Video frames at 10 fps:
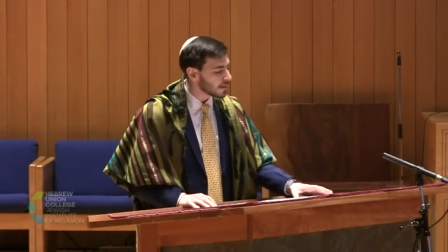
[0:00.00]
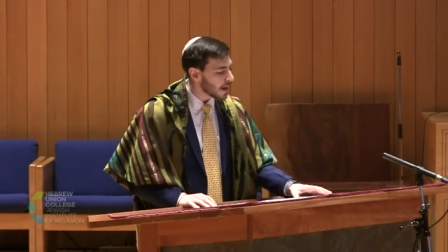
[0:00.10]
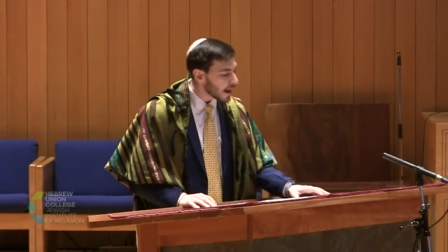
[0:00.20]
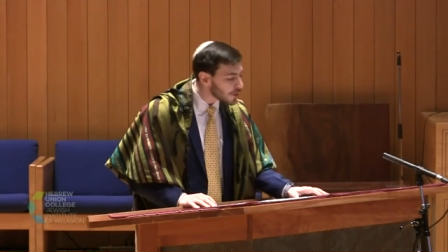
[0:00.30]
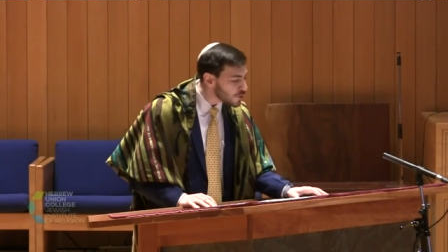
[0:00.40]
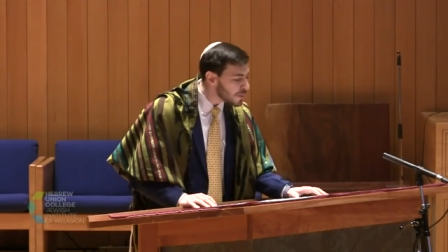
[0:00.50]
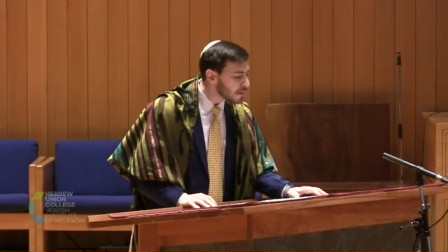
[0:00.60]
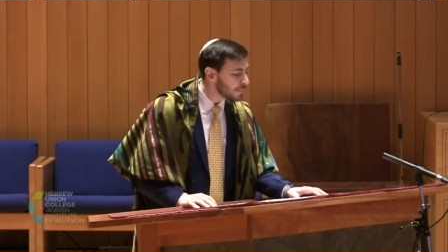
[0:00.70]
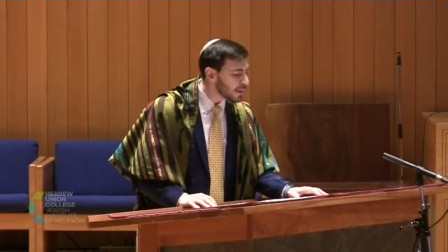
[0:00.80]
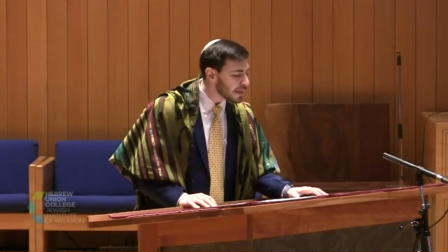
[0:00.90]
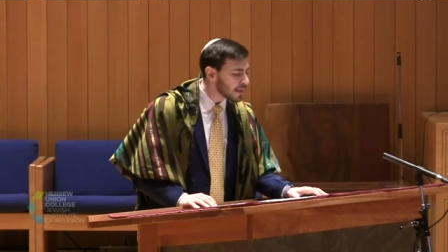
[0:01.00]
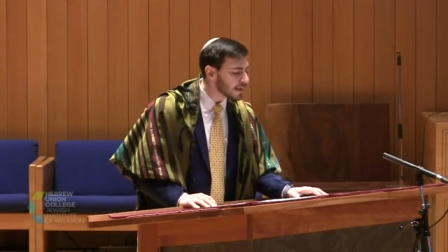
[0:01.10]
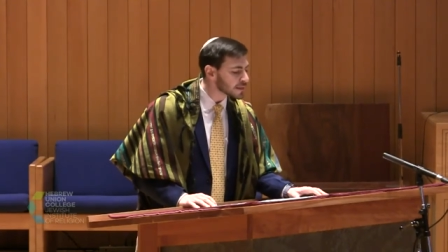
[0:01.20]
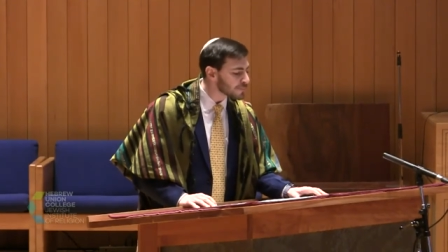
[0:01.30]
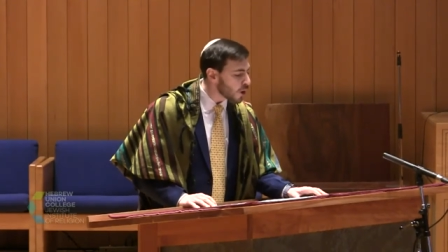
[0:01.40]
"A human being
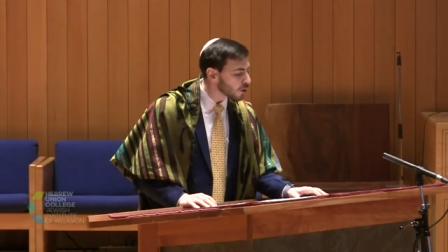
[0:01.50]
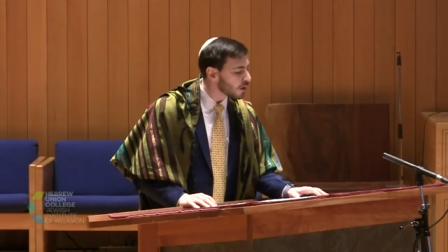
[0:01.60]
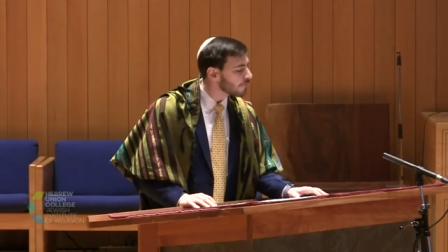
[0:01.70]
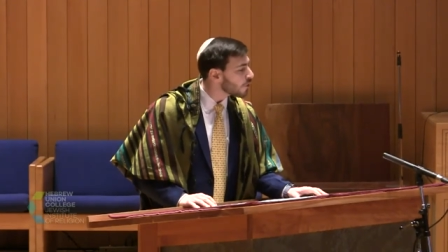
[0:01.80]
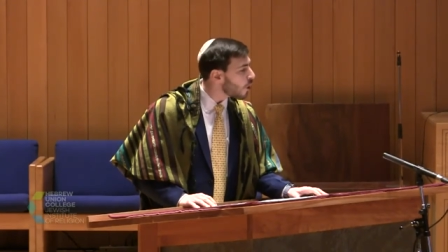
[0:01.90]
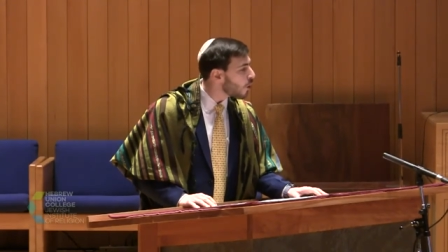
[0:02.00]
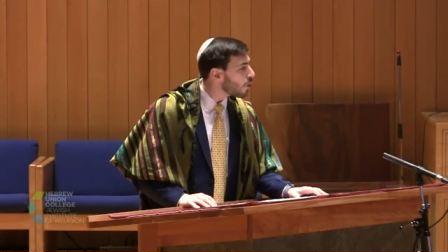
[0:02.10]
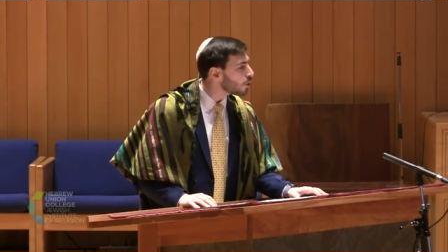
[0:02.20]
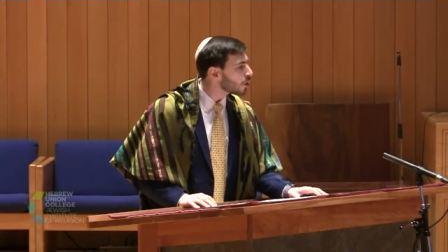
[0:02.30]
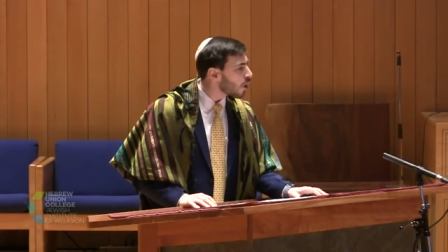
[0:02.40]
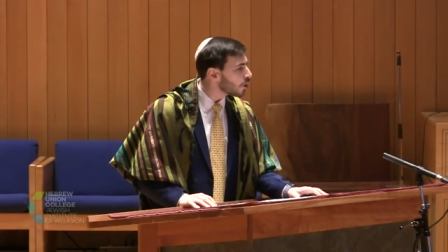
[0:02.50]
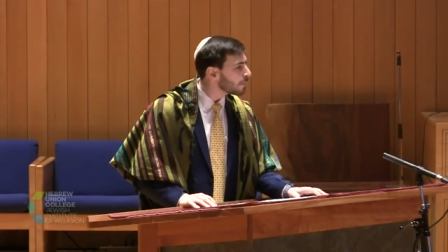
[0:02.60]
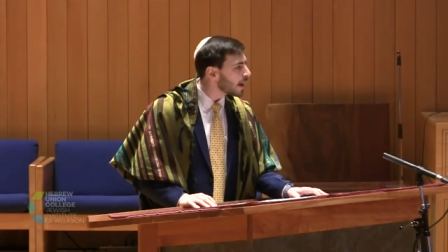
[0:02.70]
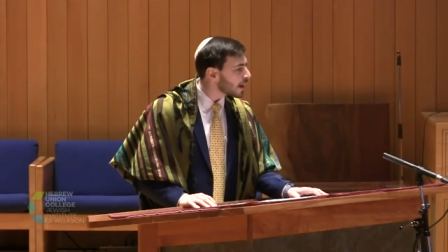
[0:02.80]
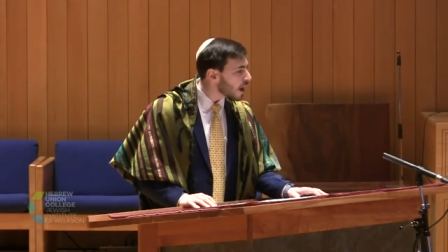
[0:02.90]
is part of the whole called
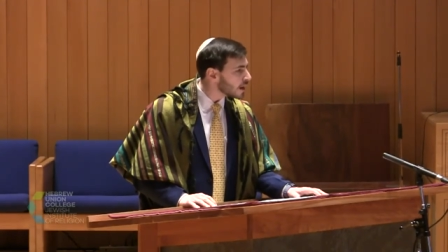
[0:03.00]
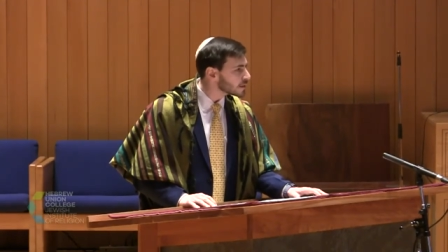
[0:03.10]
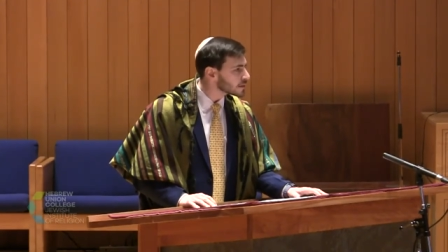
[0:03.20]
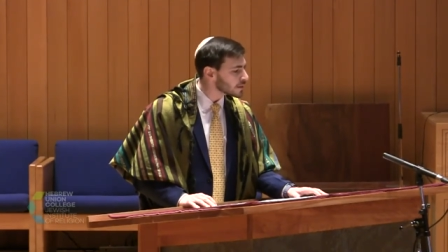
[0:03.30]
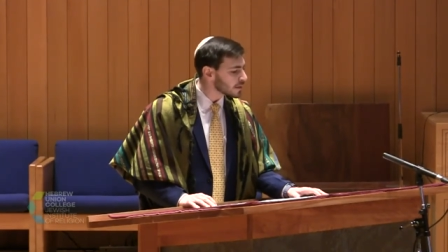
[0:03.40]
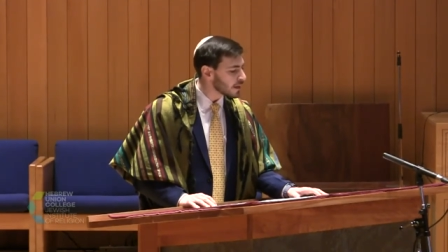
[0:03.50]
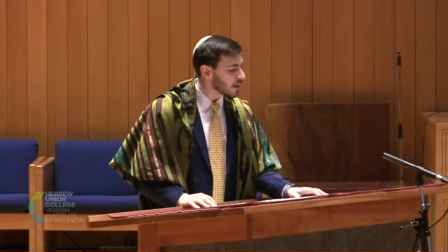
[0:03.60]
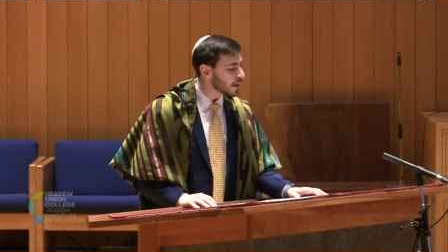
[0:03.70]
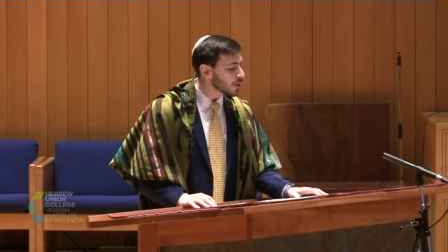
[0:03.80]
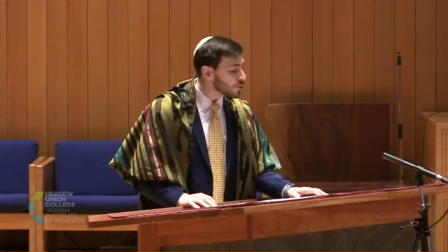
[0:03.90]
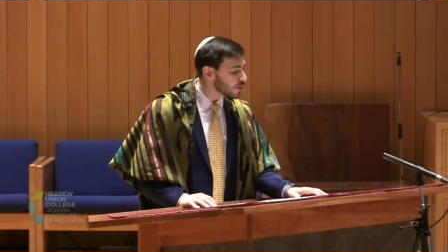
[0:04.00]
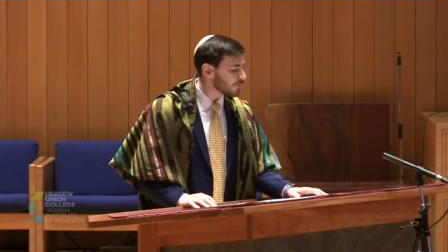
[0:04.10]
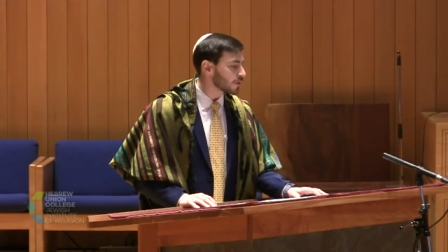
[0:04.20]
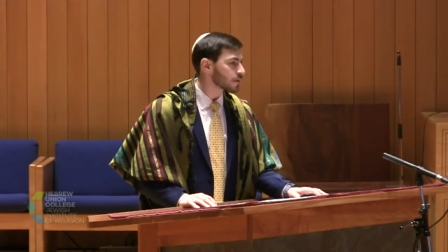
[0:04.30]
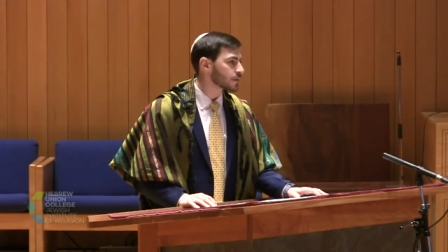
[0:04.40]
by us
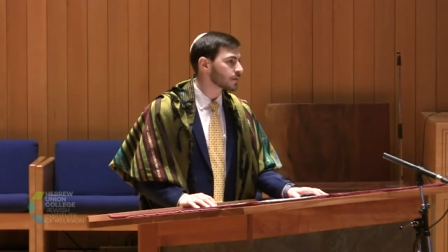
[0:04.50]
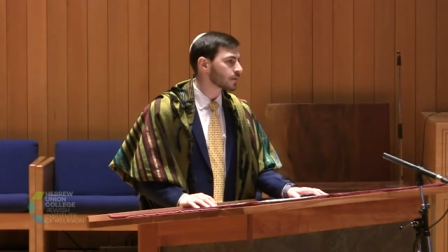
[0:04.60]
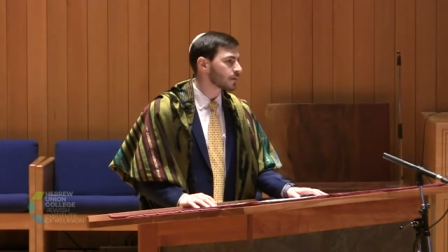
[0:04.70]
universe,